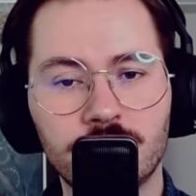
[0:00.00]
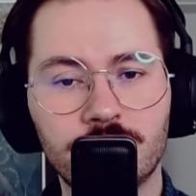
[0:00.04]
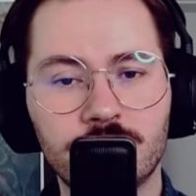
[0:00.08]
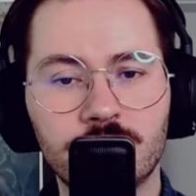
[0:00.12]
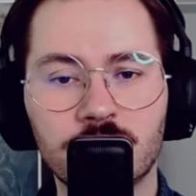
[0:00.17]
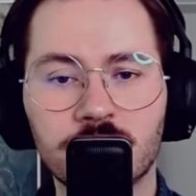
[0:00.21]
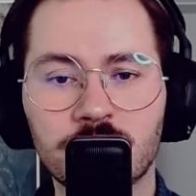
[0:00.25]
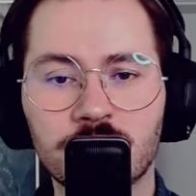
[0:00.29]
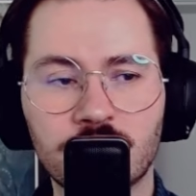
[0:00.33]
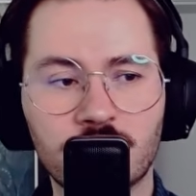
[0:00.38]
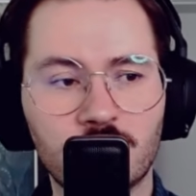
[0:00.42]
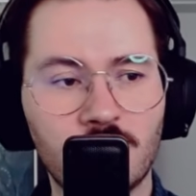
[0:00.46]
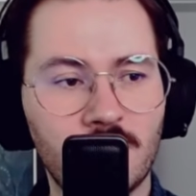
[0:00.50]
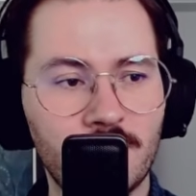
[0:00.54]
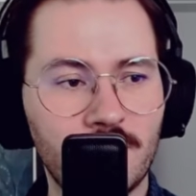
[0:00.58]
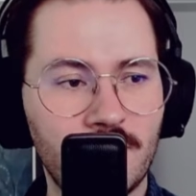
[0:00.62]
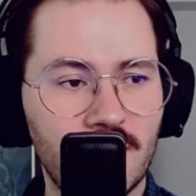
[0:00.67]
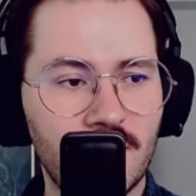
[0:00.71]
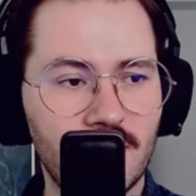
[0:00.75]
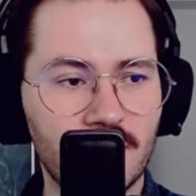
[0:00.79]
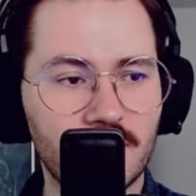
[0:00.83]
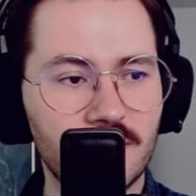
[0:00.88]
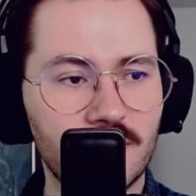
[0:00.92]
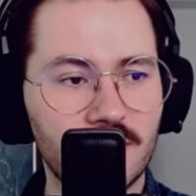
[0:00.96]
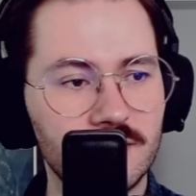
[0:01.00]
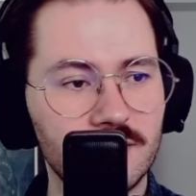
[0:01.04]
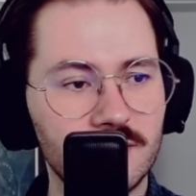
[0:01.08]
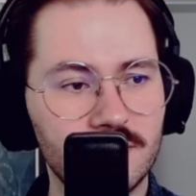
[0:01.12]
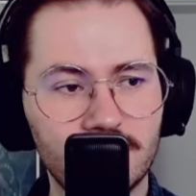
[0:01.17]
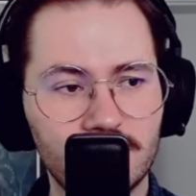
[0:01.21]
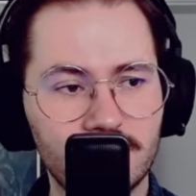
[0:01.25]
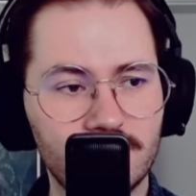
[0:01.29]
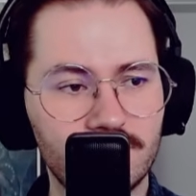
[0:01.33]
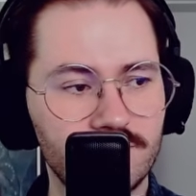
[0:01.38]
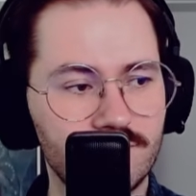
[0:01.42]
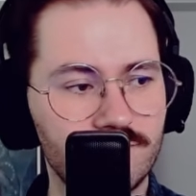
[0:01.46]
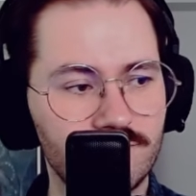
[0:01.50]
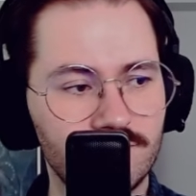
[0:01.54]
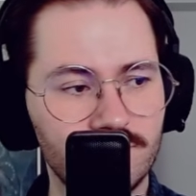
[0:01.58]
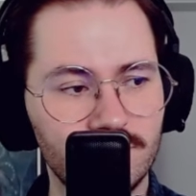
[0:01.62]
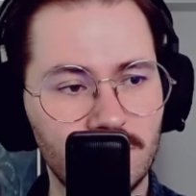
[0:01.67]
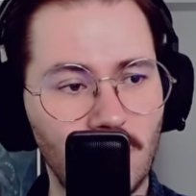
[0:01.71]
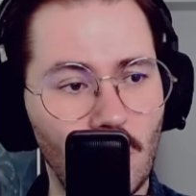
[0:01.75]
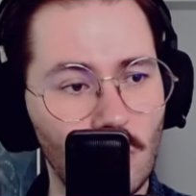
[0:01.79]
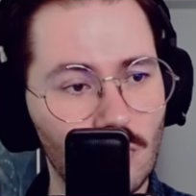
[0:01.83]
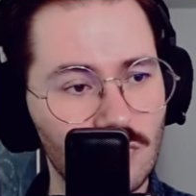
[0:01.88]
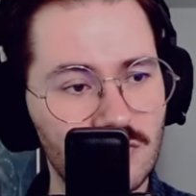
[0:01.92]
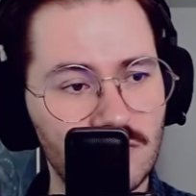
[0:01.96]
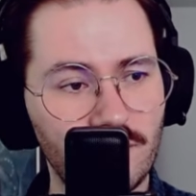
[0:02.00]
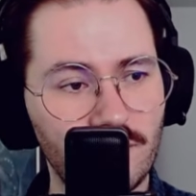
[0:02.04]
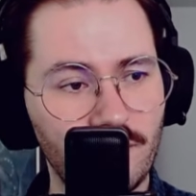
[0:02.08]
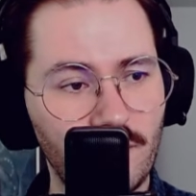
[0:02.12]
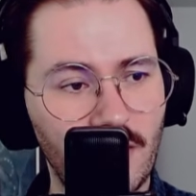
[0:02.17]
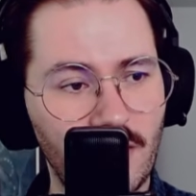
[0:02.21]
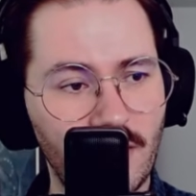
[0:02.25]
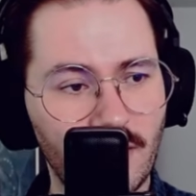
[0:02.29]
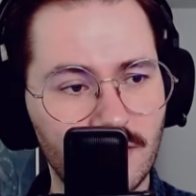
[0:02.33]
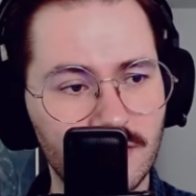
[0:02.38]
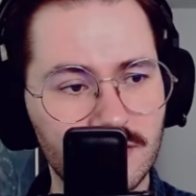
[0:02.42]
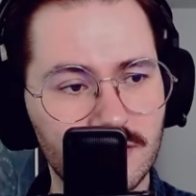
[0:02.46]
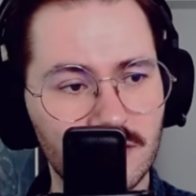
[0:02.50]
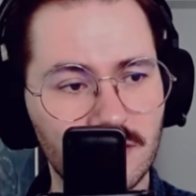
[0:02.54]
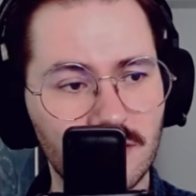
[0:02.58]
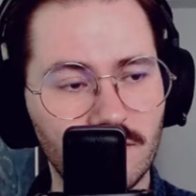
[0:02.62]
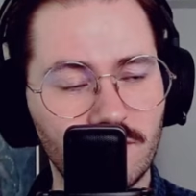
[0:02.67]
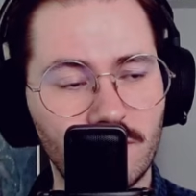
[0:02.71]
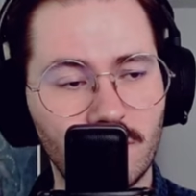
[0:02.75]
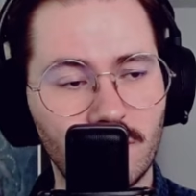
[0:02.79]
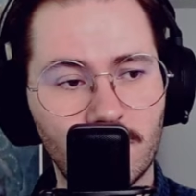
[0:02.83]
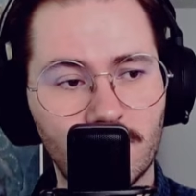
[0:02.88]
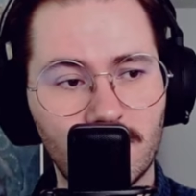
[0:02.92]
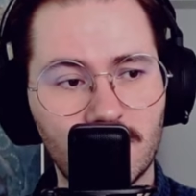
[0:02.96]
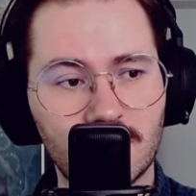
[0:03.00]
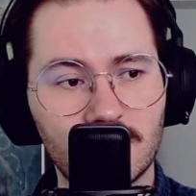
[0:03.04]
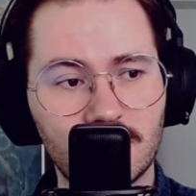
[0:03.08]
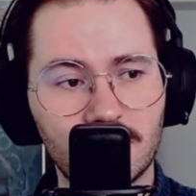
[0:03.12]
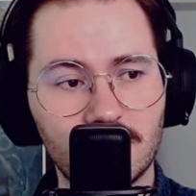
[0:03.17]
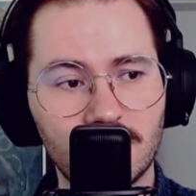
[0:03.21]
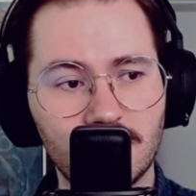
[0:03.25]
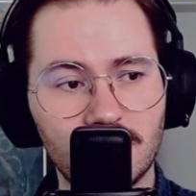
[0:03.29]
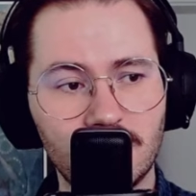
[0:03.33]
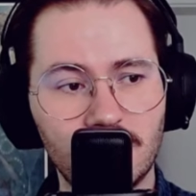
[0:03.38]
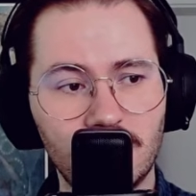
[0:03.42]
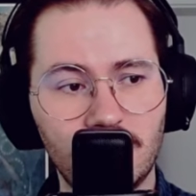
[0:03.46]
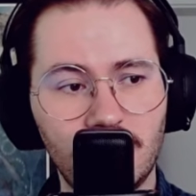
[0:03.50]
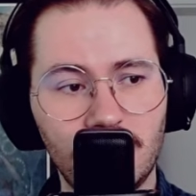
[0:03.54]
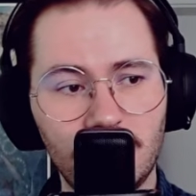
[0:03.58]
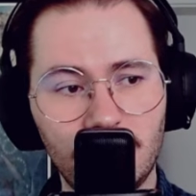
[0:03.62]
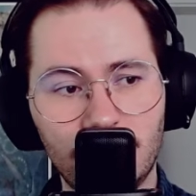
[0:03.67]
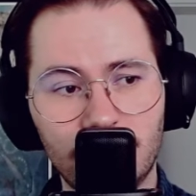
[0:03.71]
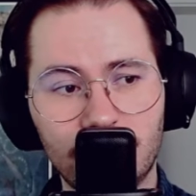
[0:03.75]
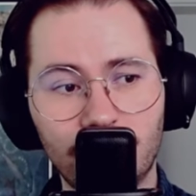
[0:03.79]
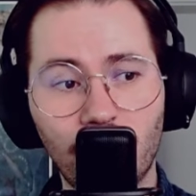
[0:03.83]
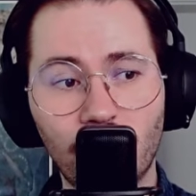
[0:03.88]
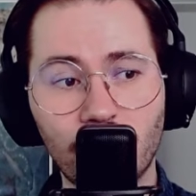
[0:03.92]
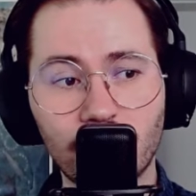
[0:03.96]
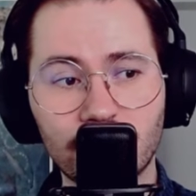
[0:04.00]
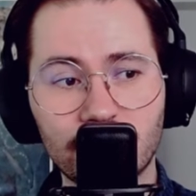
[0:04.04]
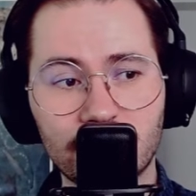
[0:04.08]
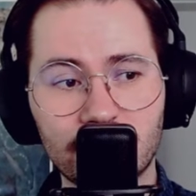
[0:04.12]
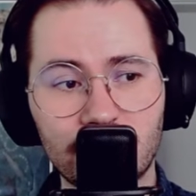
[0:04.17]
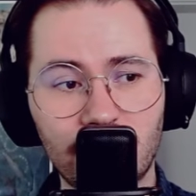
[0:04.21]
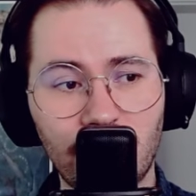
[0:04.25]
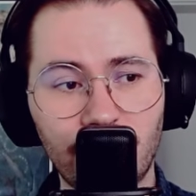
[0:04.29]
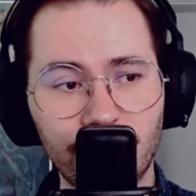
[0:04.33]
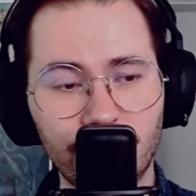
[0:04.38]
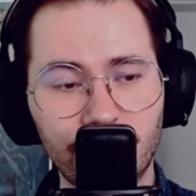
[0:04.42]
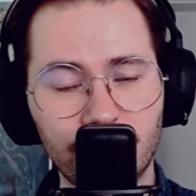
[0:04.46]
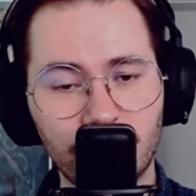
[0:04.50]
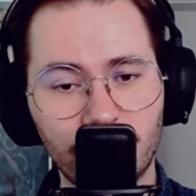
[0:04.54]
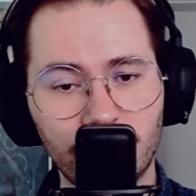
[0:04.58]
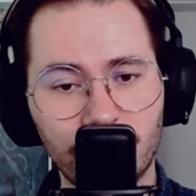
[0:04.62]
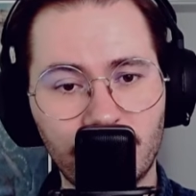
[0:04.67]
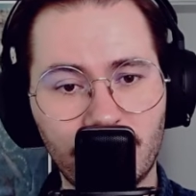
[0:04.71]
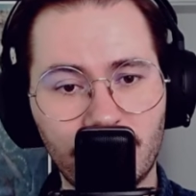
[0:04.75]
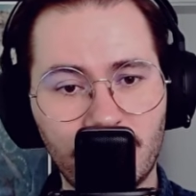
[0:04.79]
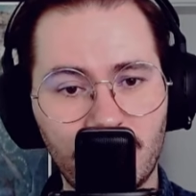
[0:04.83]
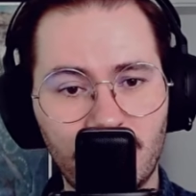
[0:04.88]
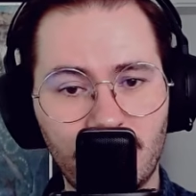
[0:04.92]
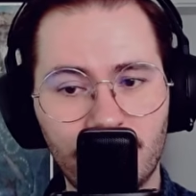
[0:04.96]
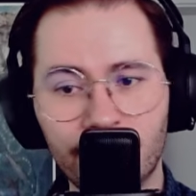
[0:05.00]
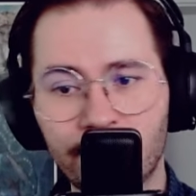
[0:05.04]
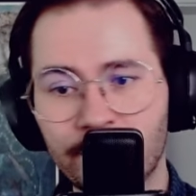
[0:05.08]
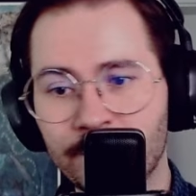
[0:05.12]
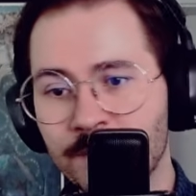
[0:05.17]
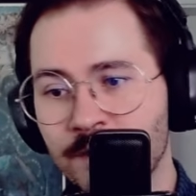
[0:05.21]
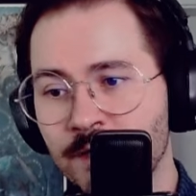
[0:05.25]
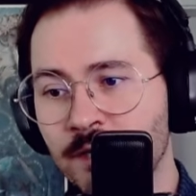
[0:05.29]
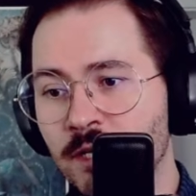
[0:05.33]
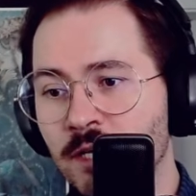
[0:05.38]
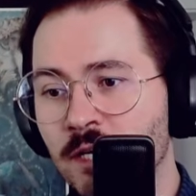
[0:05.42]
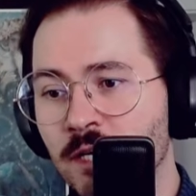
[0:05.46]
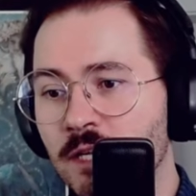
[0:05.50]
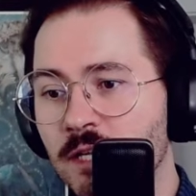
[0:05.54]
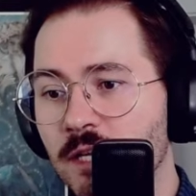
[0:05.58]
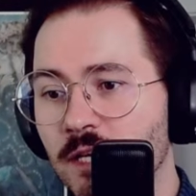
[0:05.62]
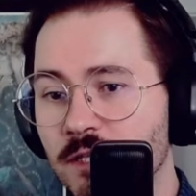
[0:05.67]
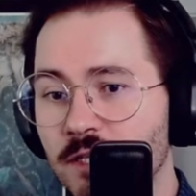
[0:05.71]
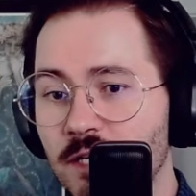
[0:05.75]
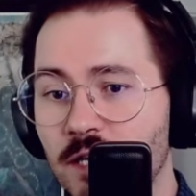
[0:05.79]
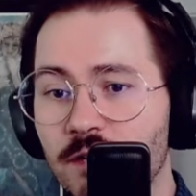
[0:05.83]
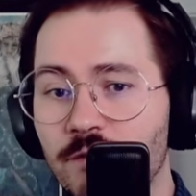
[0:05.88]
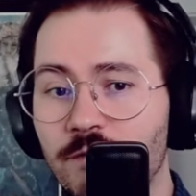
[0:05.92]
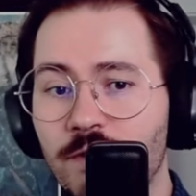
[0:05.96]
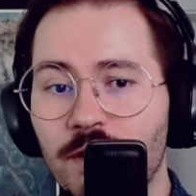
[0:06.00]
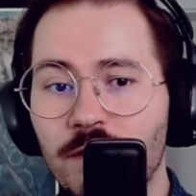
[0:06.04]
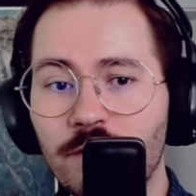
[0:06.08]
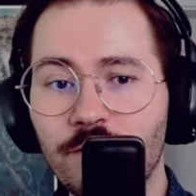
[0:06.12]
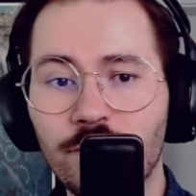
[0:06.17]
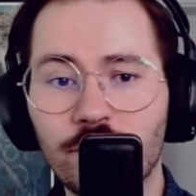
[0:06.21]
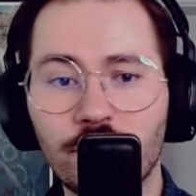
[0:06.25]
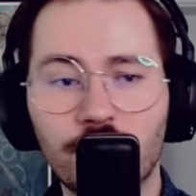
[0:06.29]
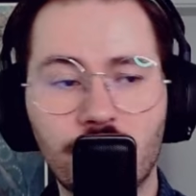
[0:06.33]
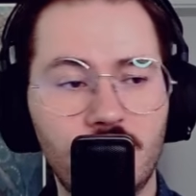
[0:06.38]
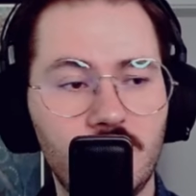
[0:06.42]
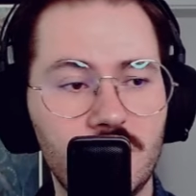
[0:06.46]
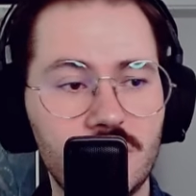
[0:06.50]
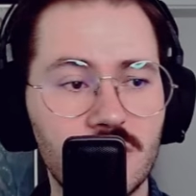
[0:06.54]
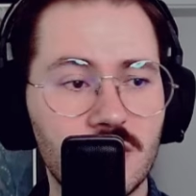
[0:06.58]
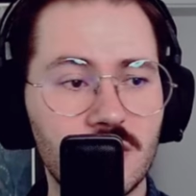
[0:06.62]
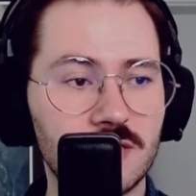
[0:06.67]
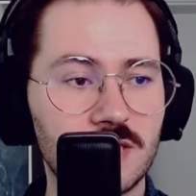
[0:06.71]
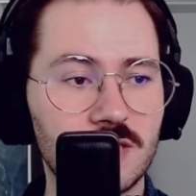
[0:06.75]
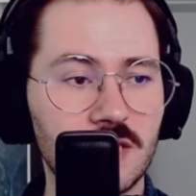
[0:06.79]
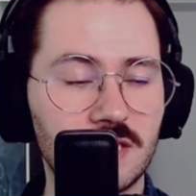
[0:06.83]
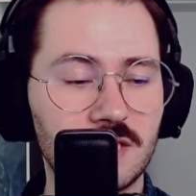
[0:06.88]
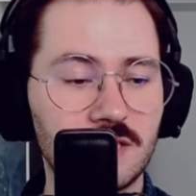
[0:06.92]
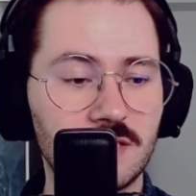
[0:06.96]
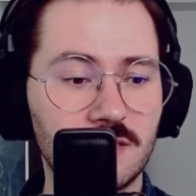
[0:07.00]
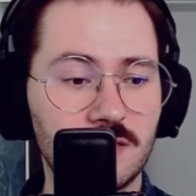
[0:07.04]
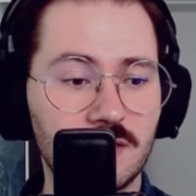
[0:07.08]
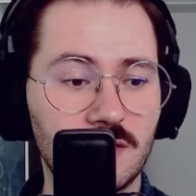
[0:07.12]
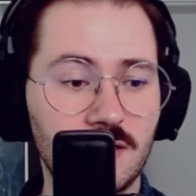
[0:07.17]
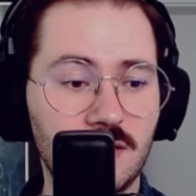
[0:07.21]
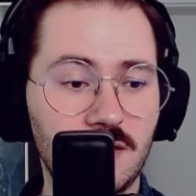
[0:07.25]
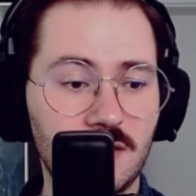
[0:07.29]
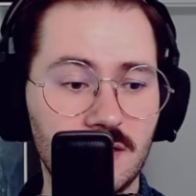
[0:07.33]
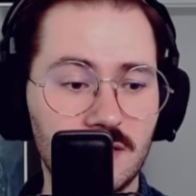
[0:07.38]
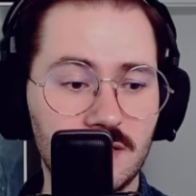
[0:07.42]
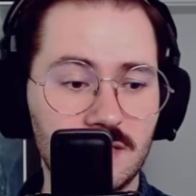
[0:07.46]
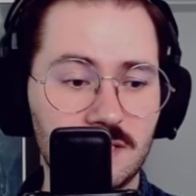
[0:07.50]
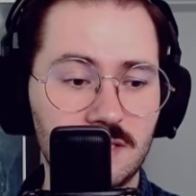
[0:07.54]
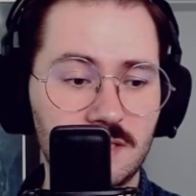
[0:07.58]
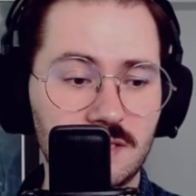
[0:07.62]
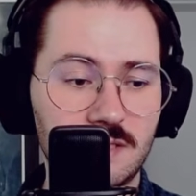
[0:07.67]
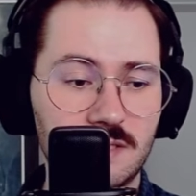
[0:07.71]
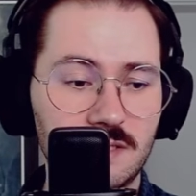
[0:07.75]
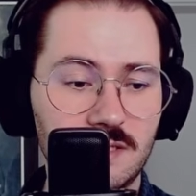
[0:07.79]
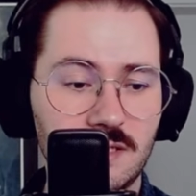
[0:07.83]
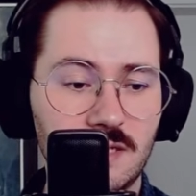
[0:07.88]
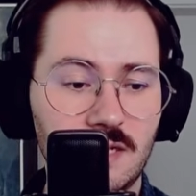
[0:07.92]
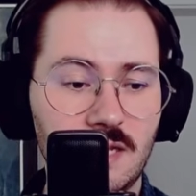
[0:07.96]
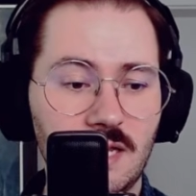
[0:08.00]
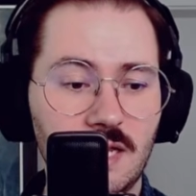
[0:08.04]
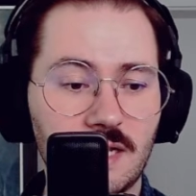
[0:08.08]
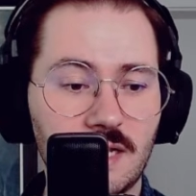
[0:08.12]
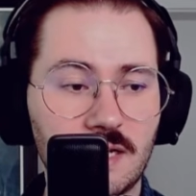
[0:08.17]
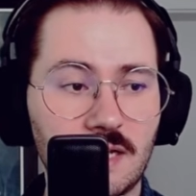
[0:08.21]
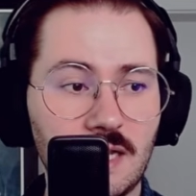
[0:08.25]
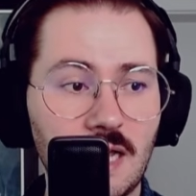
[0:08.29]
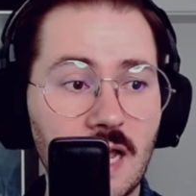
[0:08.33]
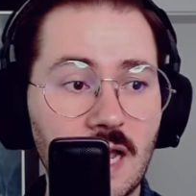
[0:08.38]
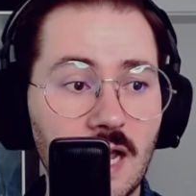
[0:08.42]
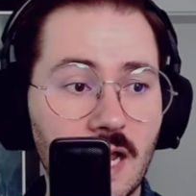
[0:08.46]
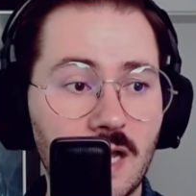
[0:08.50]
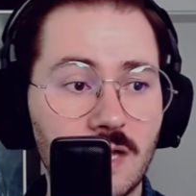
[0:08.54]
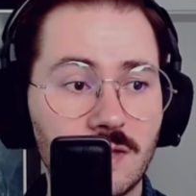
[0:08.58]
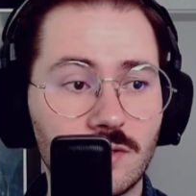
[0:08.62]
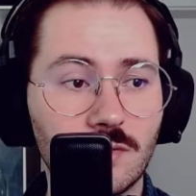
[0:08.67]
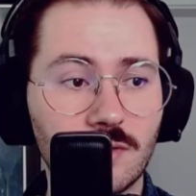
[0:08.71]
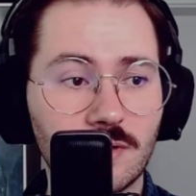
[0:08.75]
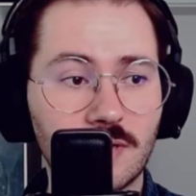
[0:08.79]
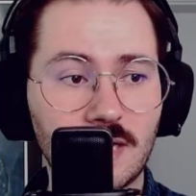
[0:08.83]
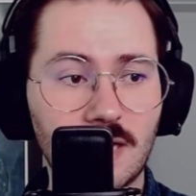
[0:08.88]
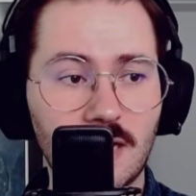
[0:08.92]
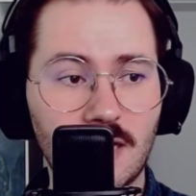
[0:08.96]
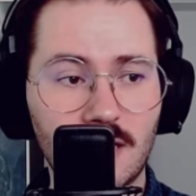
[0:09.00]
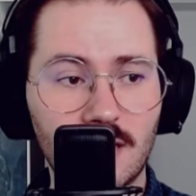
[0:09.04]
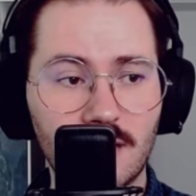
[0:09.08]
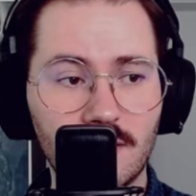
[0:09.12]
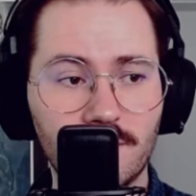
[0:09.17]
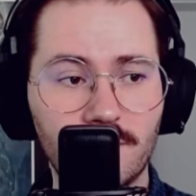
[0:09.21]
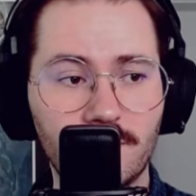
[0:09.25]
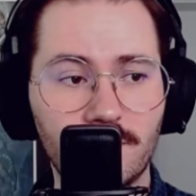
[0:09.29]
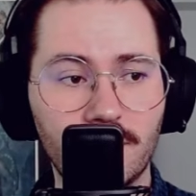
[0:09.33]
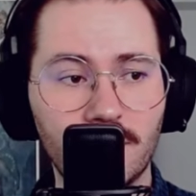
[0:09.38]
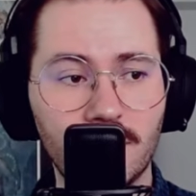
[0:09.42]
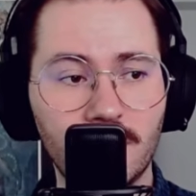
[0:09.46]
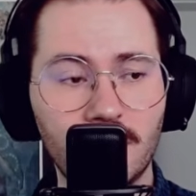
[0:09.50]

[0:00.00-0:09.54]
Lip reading: And just 1 mana kills most things in the format at most stages of the game. Like, there are very few creatures that get like a head-on curve